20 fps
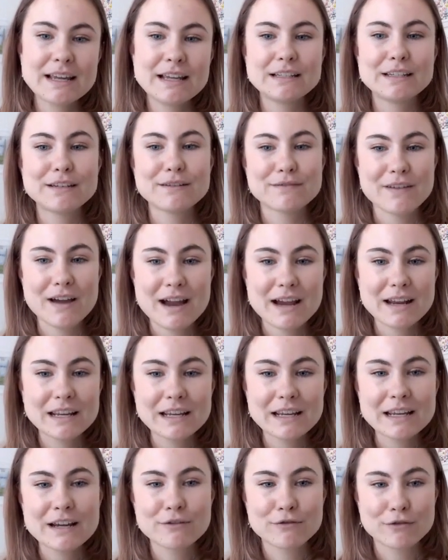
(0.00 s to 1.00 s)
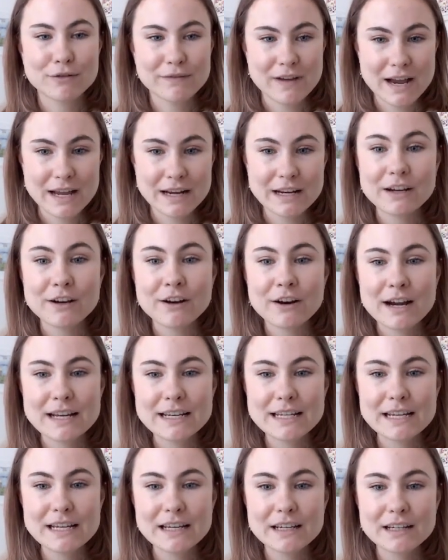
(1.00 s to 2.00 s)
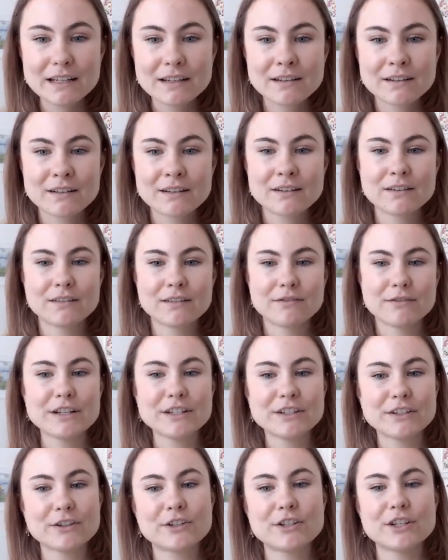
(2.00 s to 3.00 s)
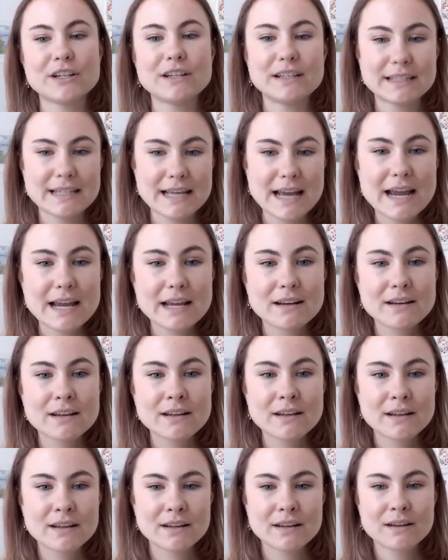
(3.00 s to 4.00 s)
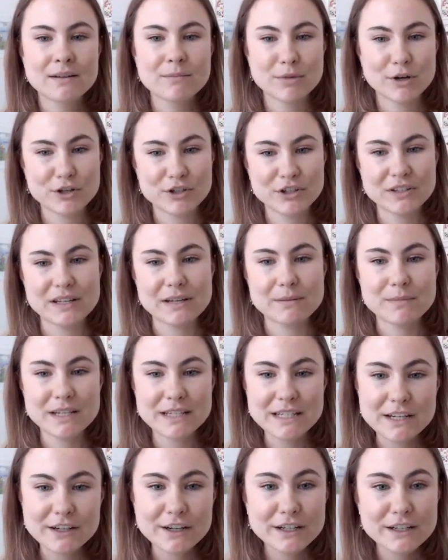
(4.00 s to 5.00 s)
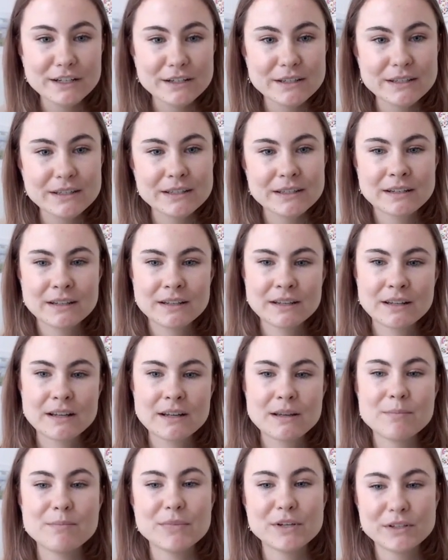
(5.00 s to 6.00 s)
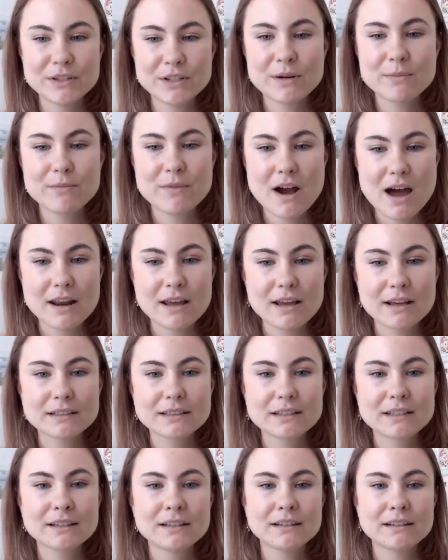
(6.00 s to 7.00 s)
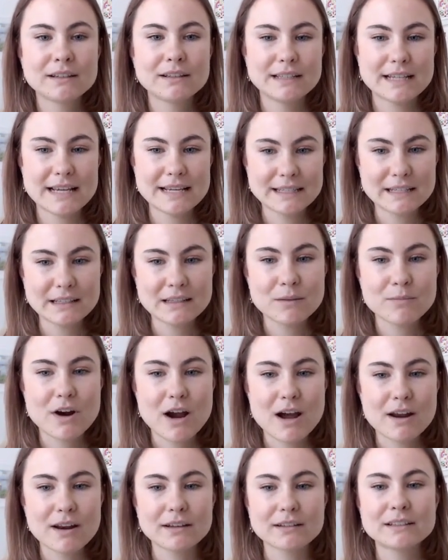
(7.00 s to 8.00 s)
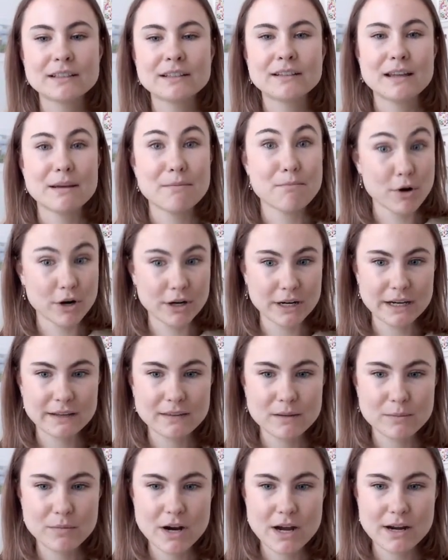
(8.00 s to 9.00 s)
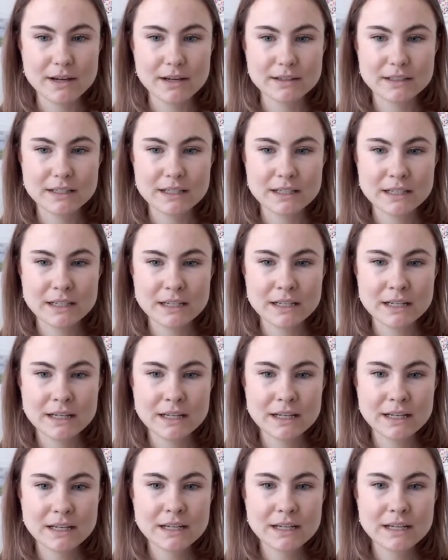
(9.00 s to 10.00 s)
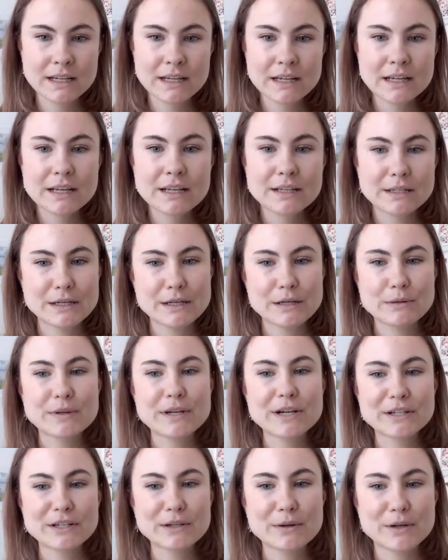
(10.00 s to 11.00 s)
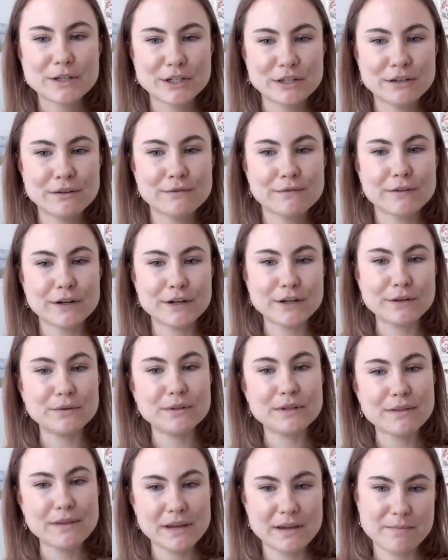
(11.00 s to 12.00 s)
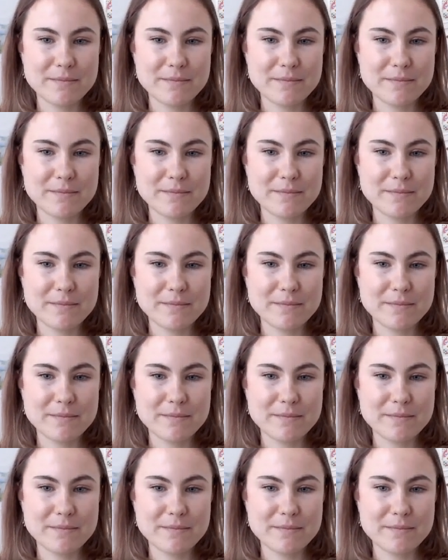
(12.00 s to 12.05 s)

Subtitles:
defining and refining your idea, research and design, purchasing materials, building your product, testing the product, and marketing the product. So here's a question for you to think